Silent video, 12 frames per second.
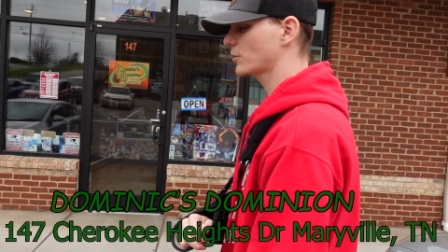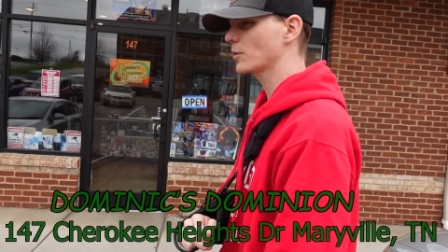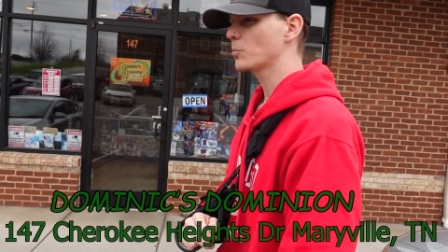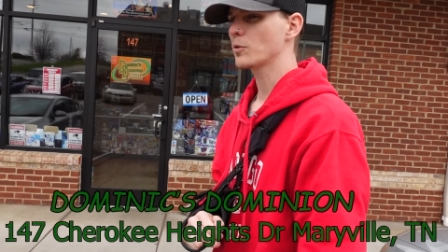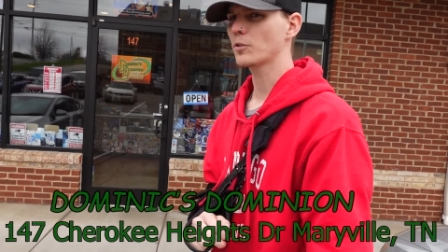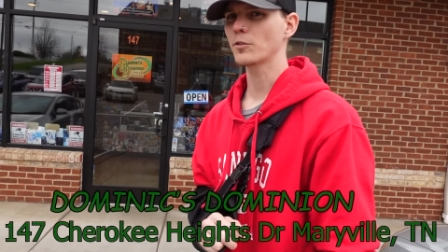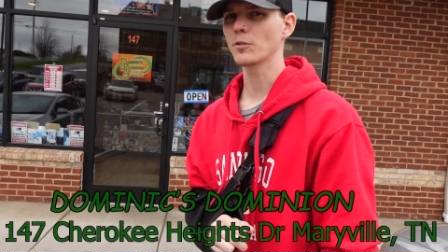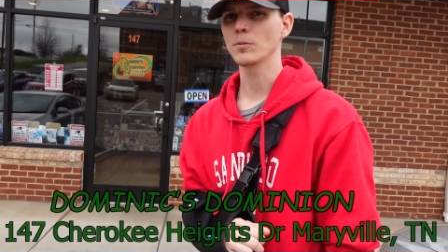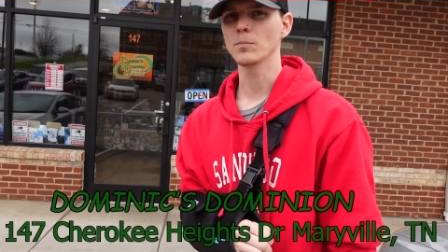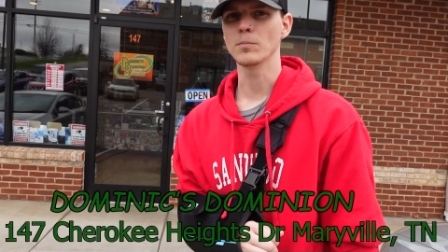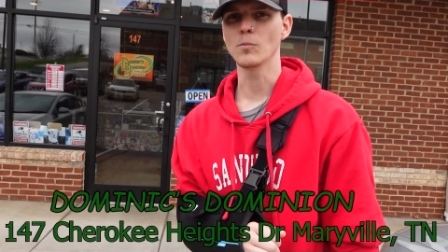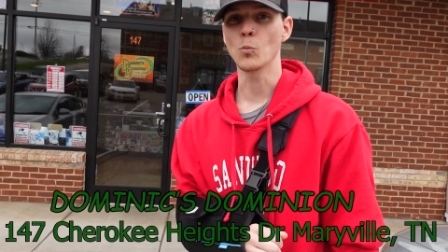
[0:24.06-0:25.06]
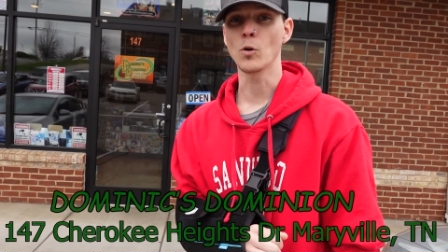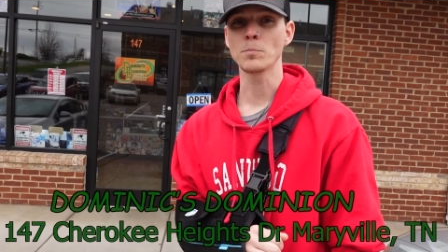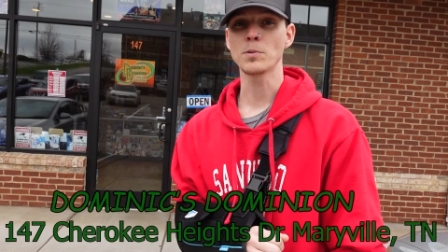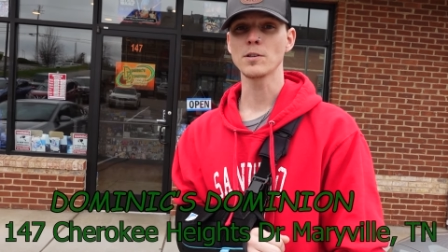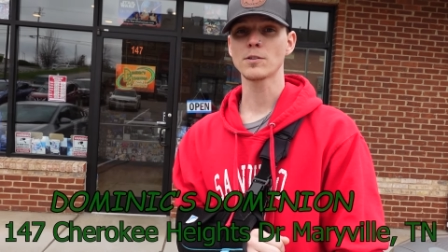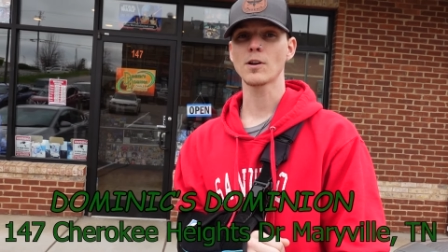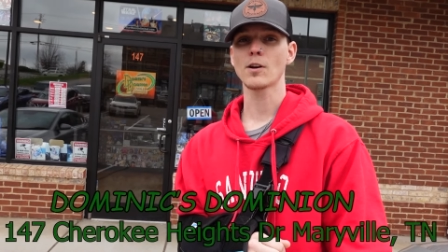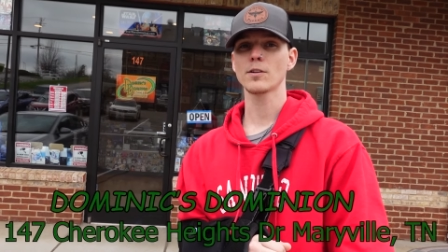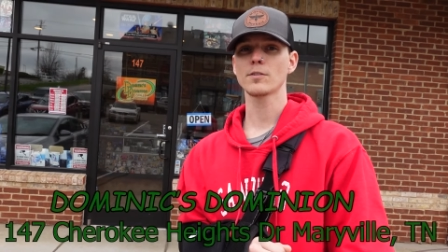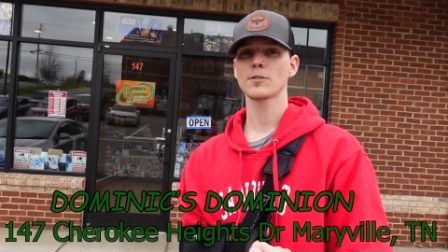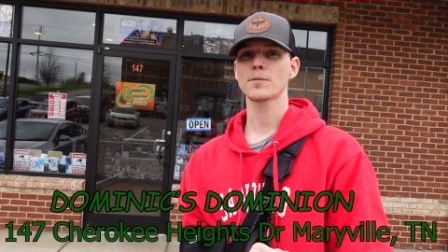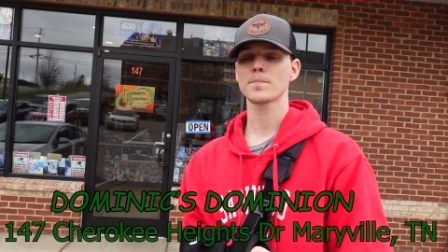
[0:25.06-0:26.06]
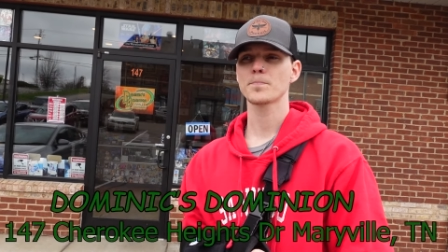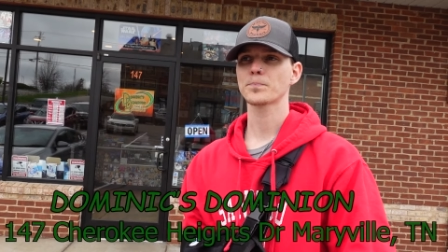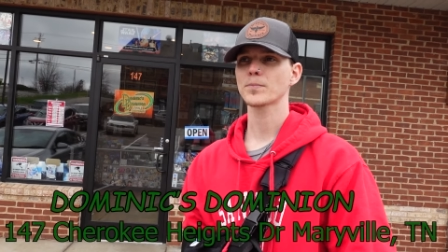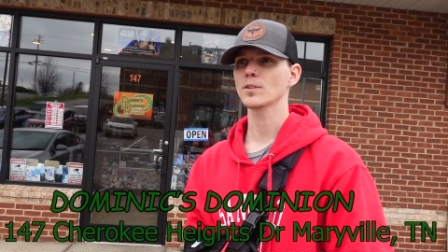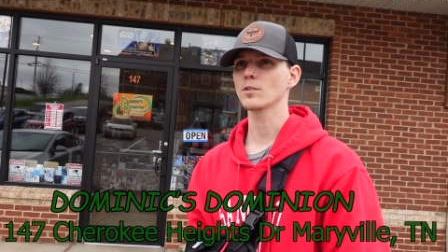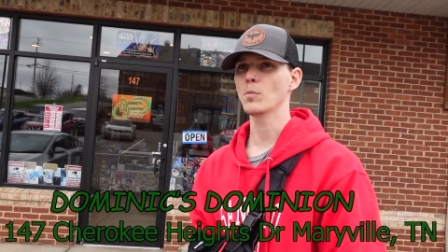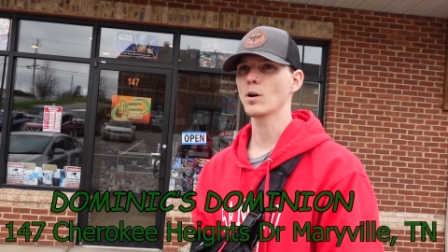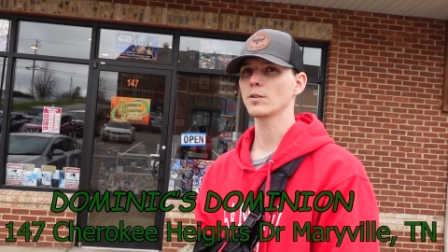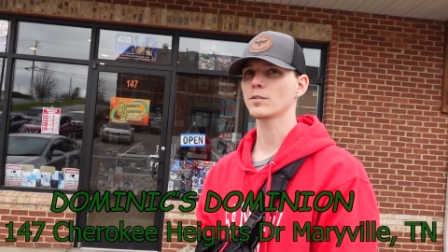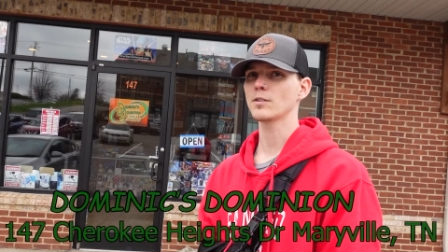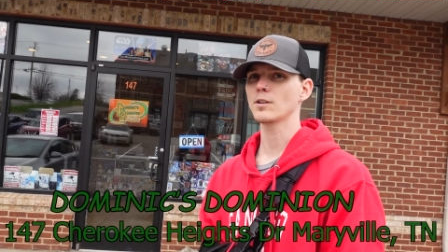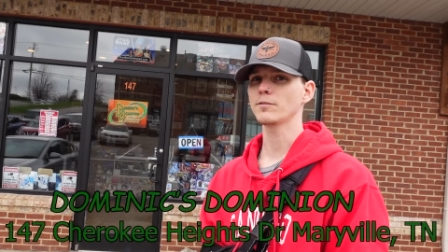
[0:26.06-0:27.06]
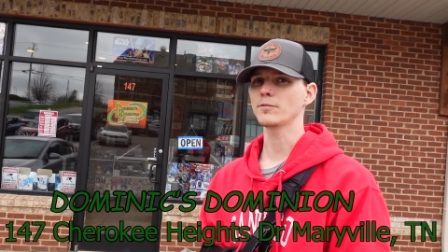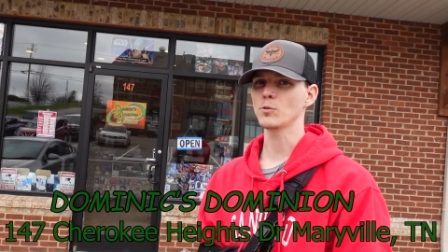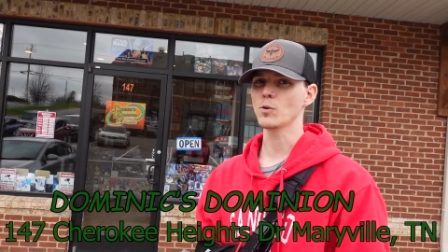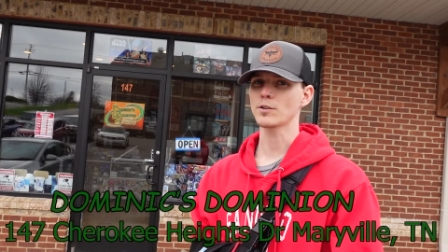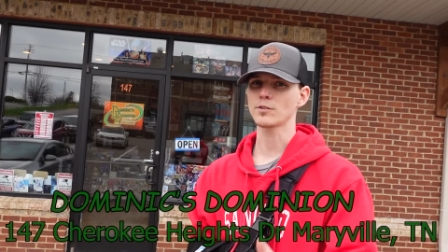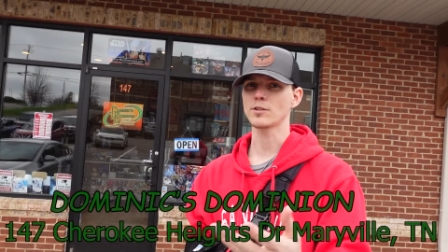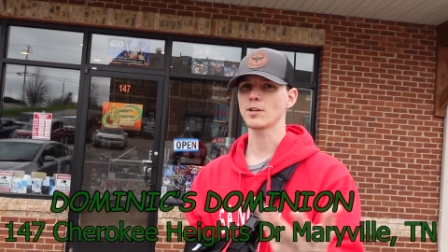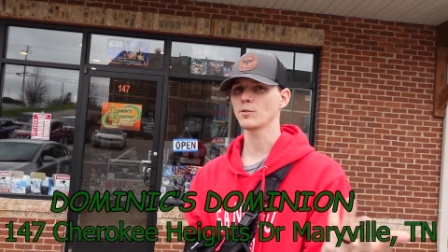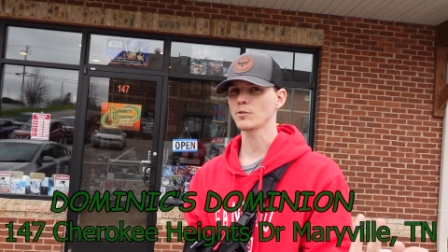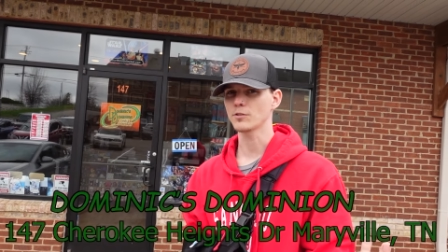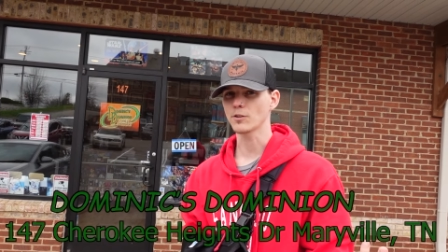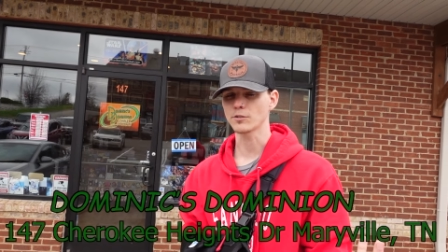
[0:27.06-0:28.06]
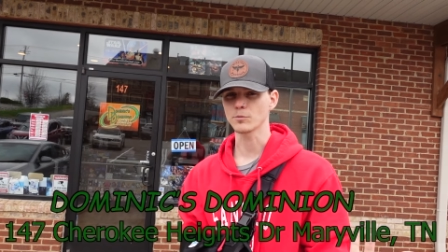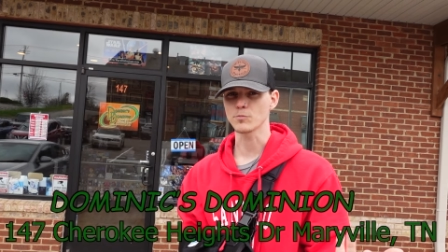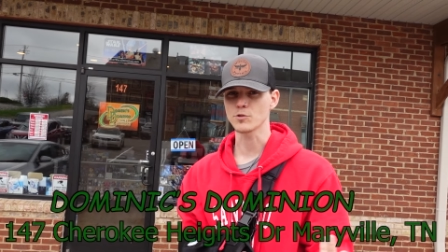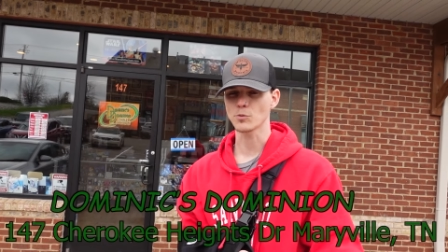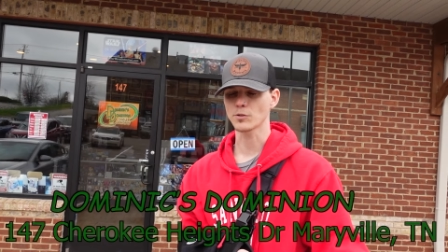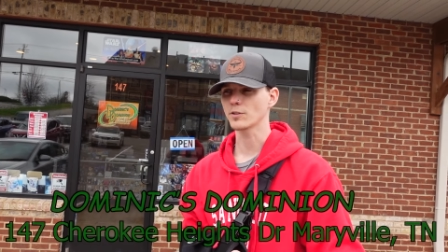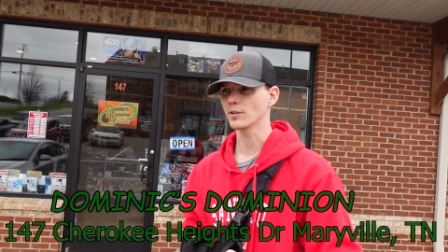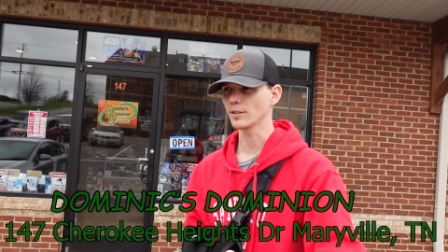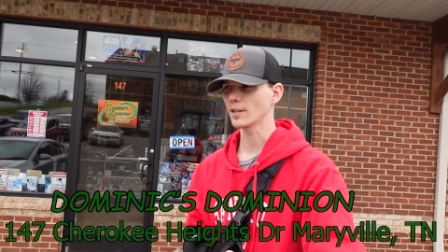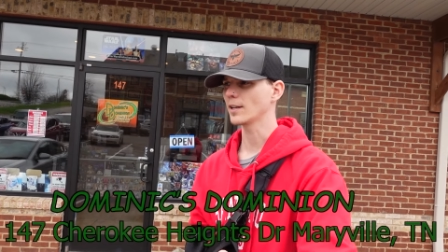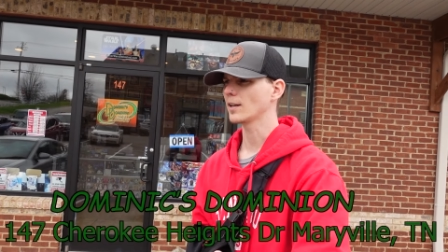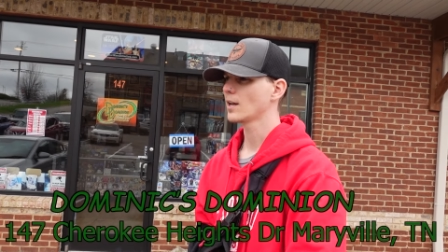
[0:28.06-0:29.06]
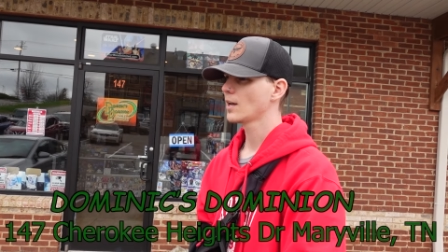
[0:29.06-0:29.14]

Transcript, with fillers: us up with some One Piece cards, some art stuff. If you watch his channel, you saw some shorts on that.